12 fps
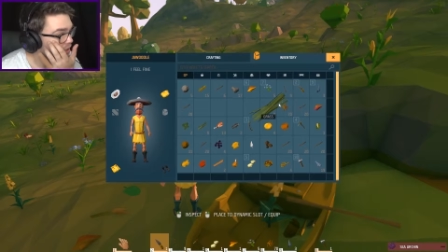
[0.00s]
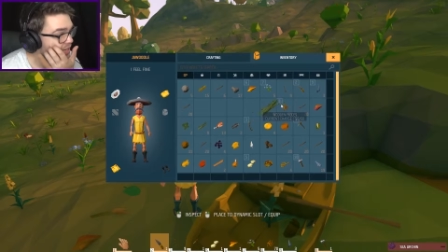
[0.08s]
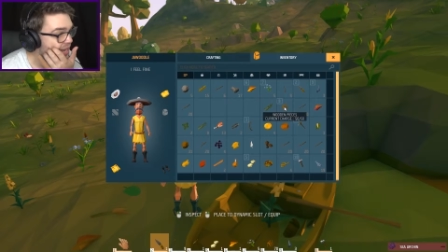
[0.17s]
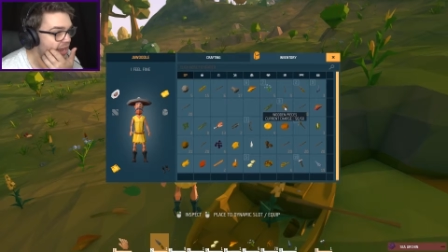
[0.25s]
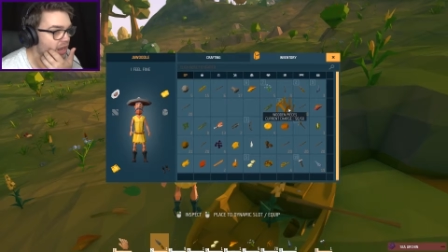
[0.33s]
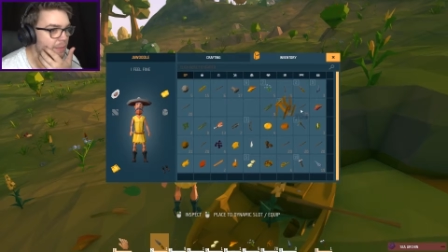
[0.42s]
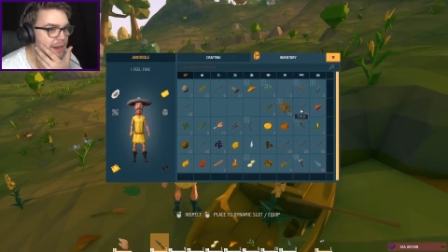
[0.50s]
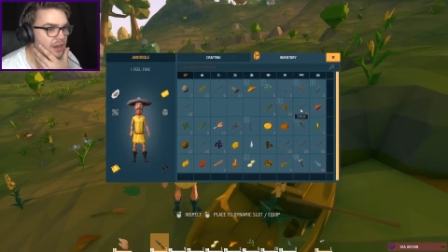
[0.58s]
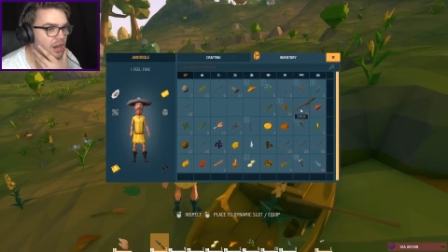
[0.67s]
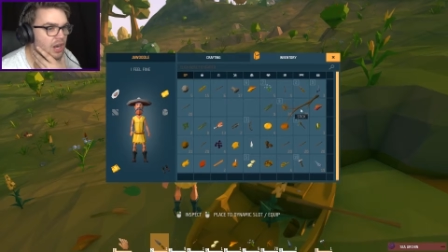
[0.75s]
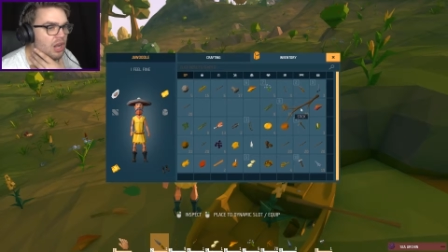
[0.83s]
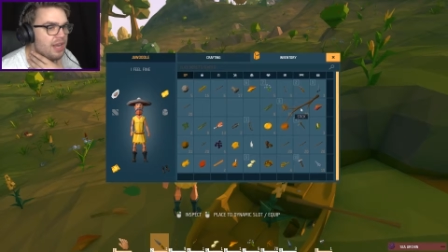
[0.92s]
Yeah, I mean,
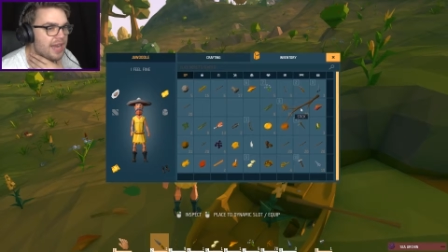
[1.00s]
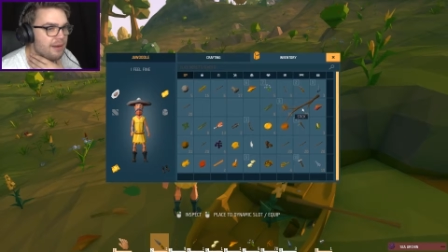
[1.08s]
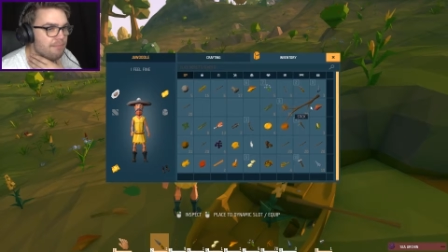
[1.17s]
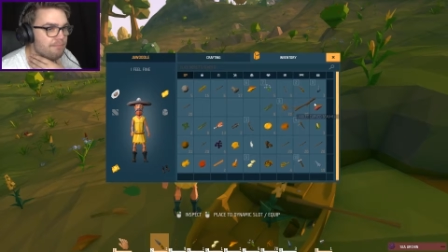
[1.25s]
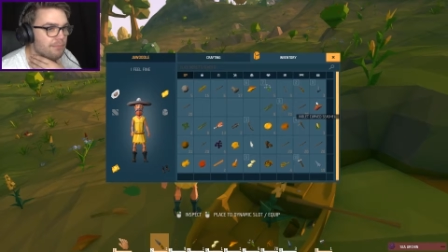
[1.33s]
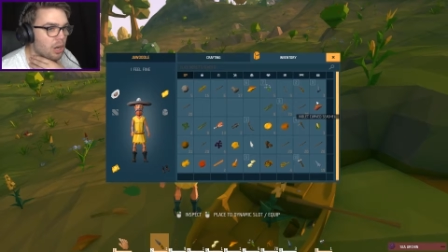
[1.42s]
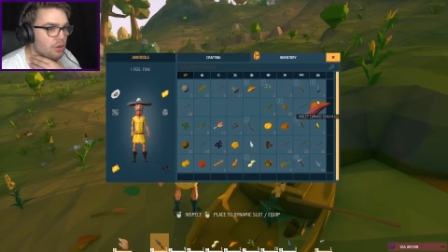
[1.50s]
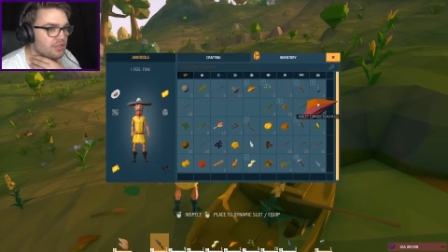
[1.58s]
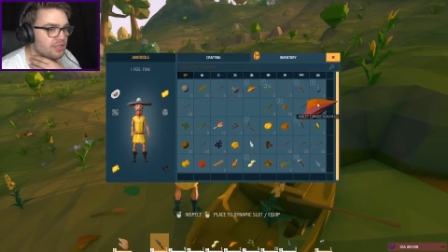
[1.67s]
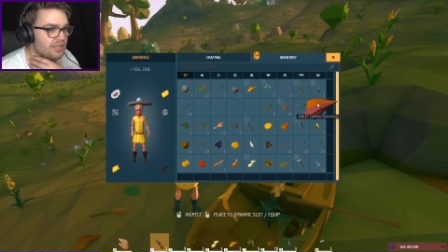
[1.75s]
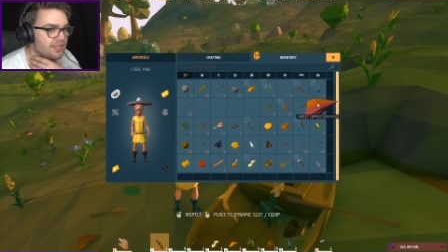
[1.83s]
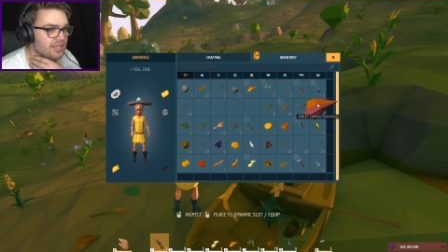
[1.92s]
I don't need
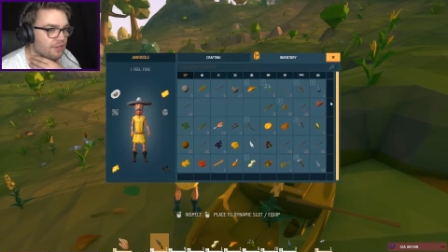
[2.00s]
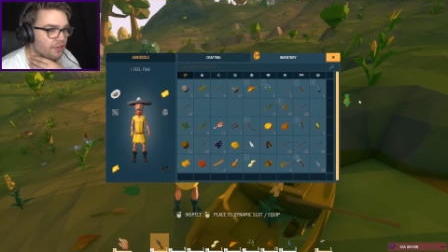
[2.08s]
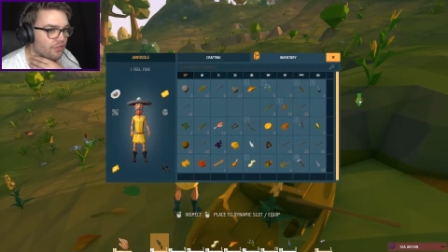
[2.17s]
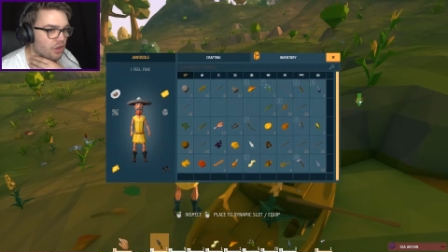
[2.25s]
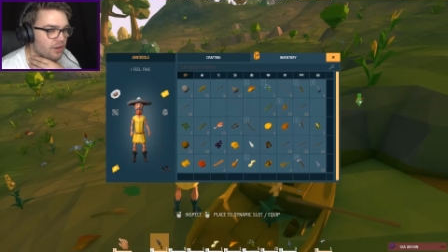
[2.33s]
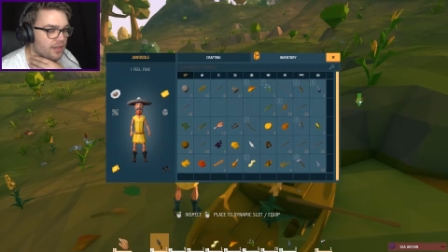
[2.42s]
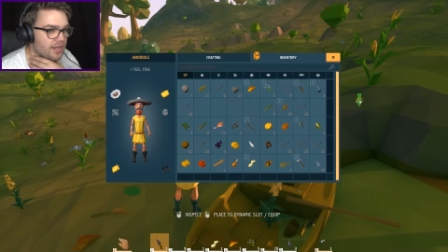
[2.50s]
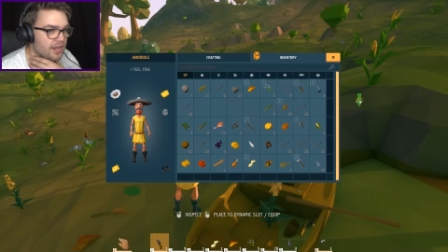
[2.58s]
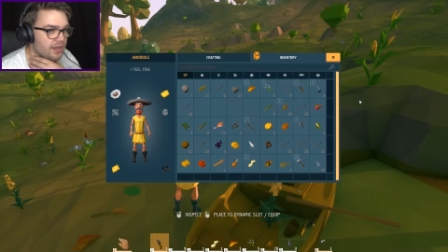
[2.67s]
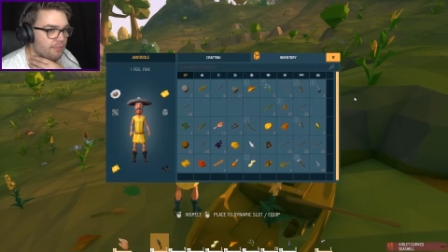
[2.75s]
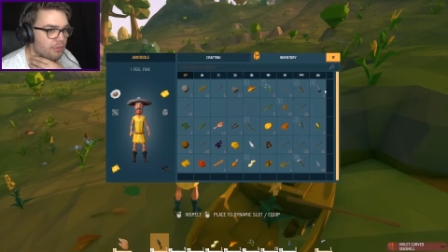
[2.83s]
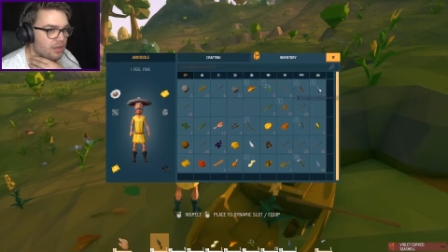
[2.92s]
most of the stuff I've got in
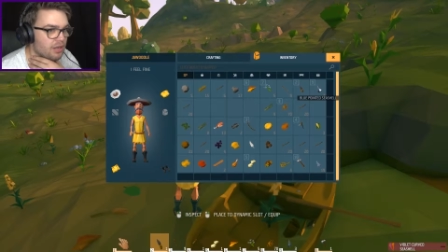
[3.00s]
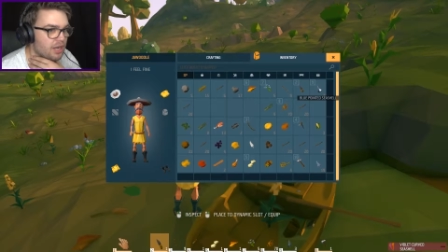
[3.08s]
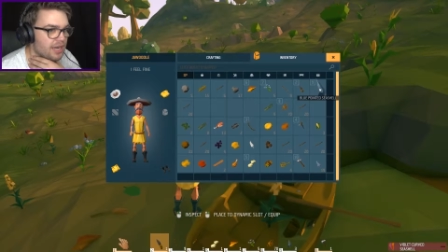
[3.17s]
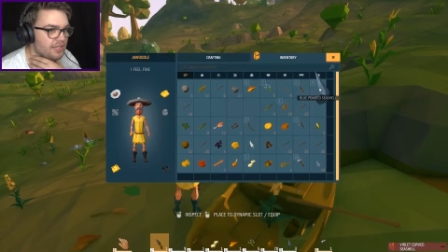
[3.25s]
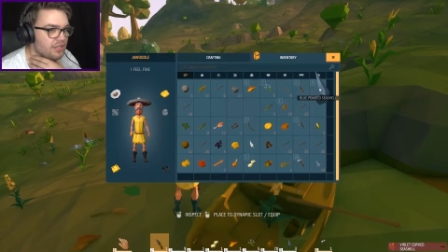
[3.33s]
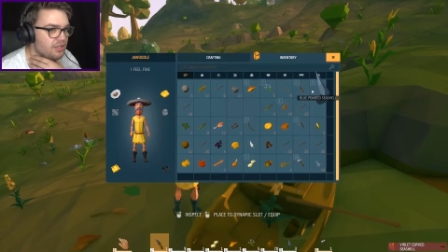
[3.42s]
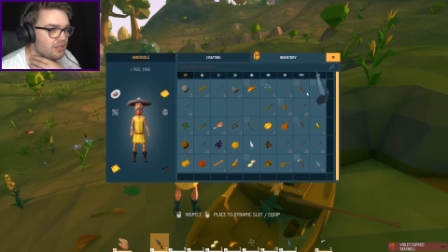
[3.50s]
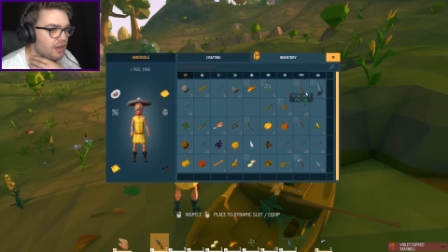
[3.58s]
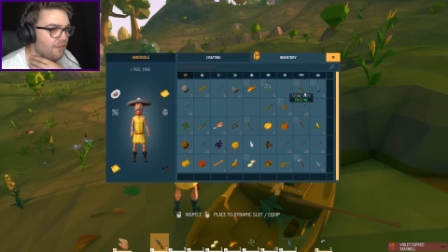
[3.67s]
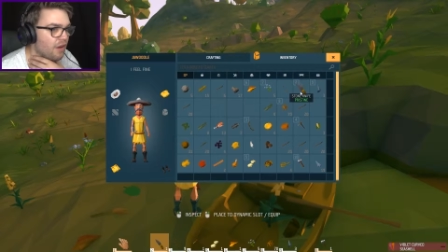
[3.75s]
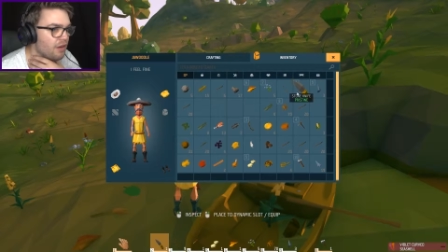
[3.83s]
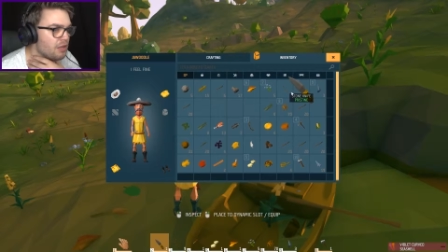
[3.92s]
here, but I just
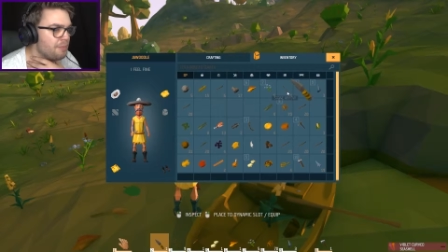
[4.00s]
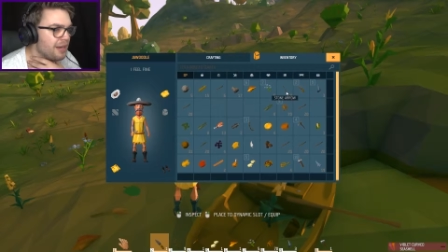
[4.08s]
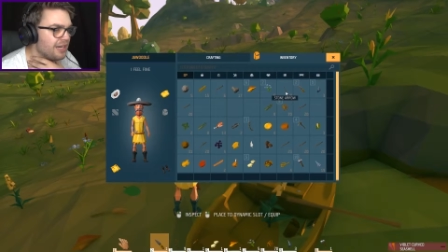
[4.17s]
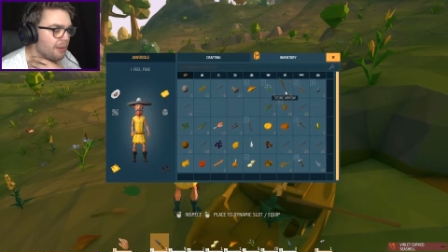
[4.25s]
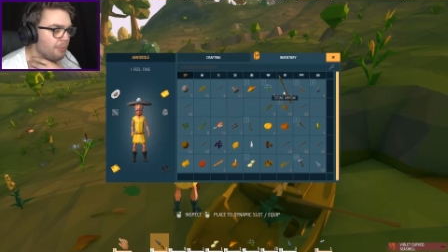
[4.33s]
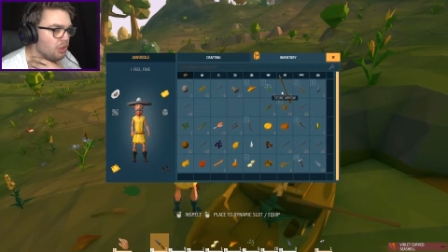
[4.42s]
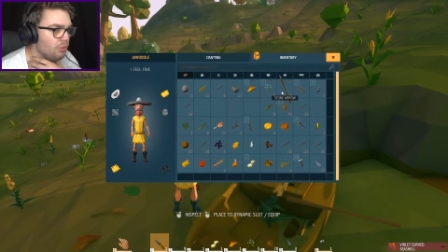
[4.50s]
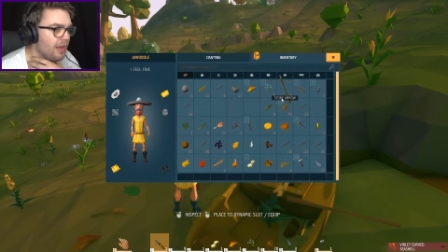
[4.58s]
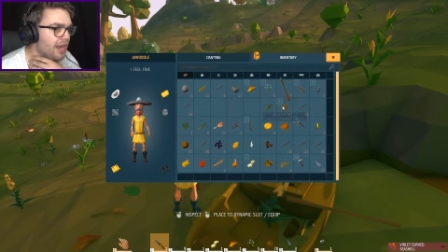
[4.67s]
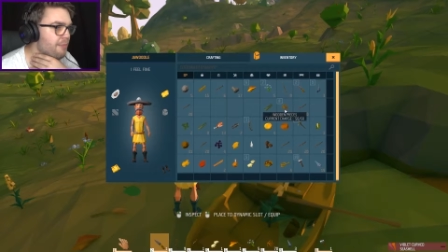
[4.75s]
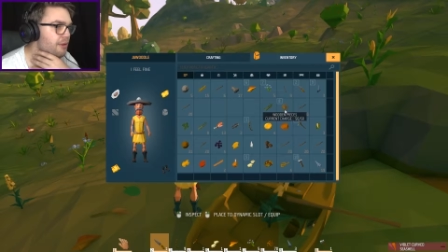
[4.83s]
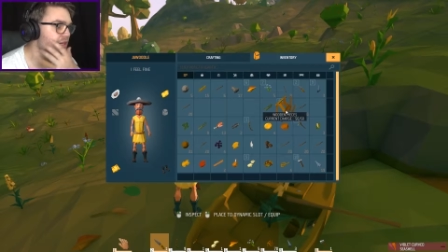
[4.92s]
pick it up on the
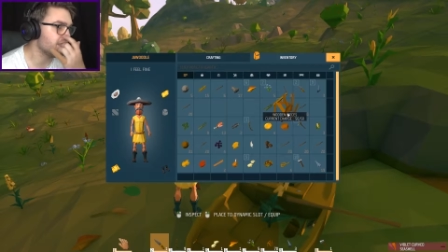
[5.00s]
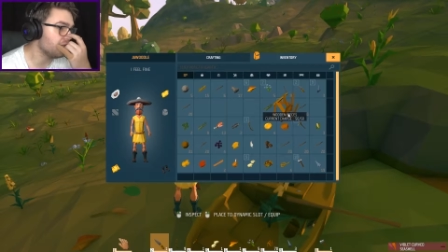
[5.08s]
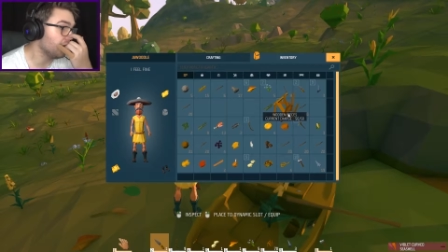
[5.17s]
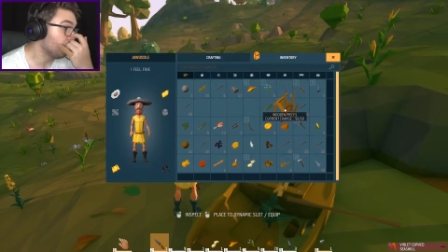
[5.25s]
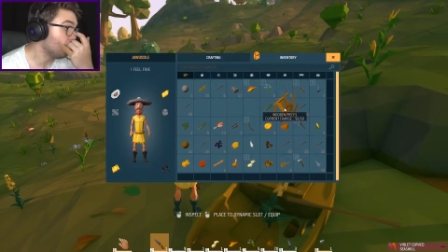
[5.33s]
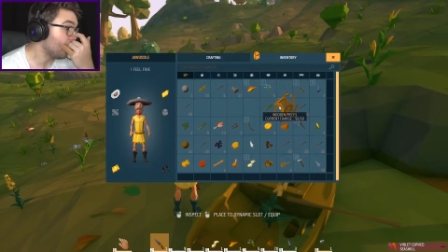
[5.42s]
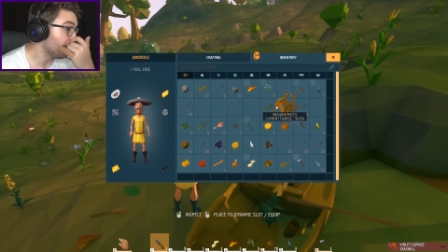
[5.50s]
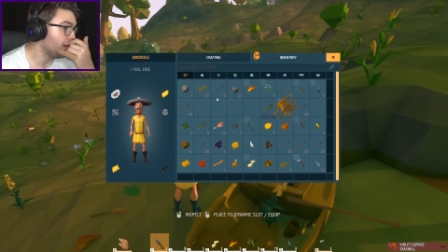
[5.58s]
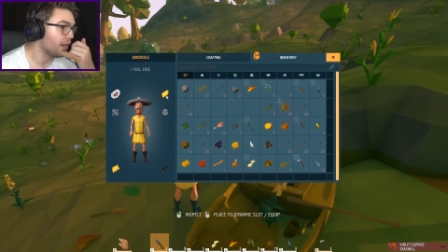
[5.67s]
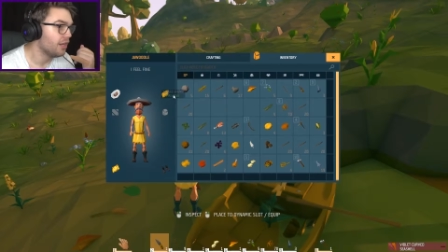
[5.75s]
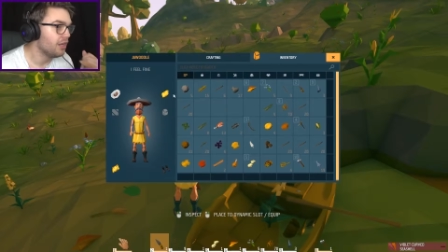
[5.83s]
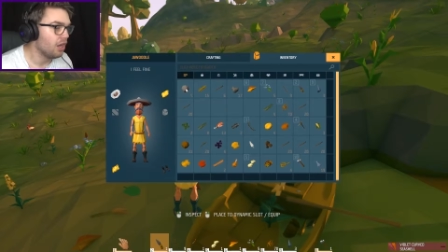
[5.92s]
way because, you know, why
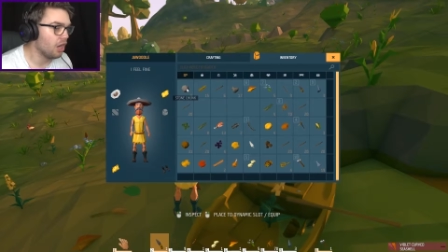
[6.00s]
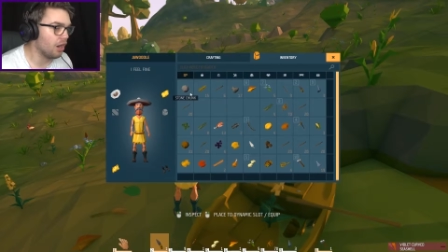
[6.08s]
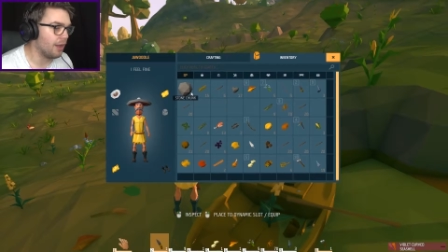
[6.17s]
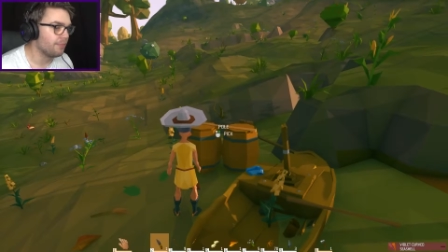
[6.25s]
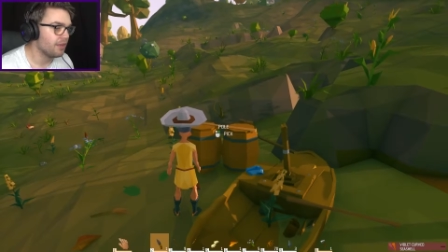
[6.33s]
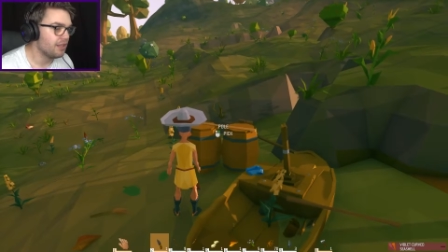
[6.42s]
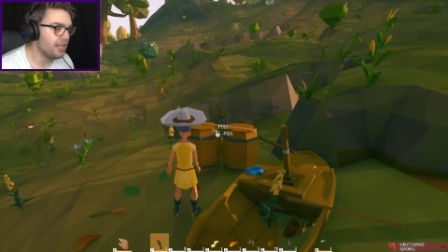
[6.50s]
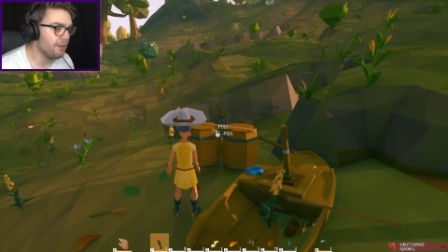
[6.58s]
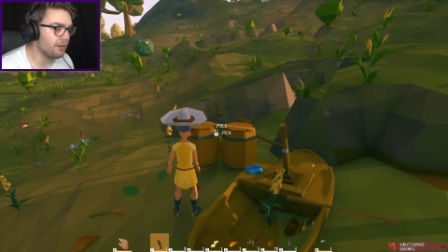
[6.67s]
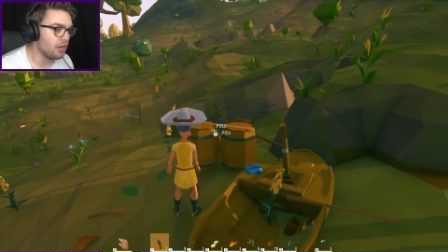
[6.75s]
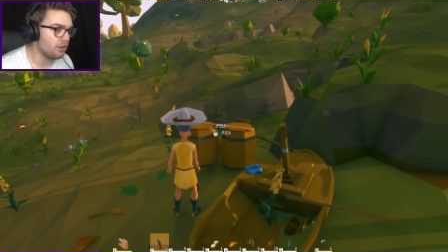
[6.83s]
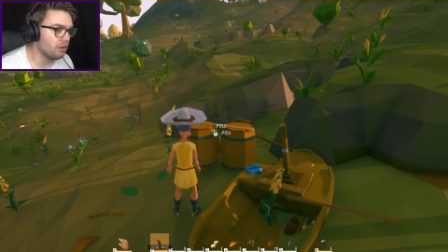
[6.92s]
not? All right, there
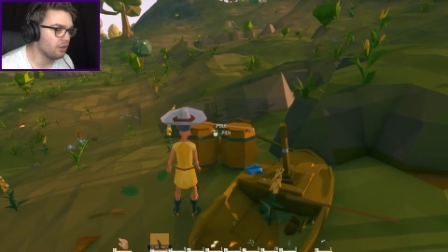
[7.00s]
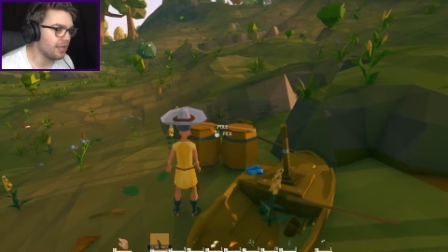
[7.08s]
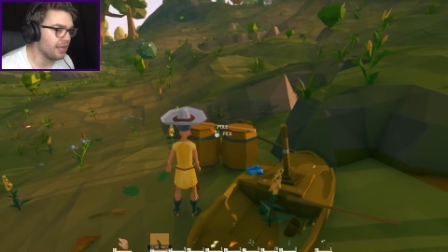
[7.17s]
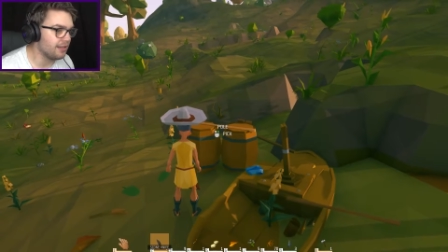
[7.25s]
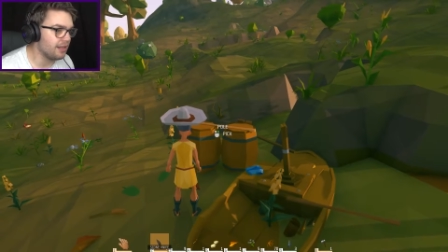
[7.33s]
we go. Go to that.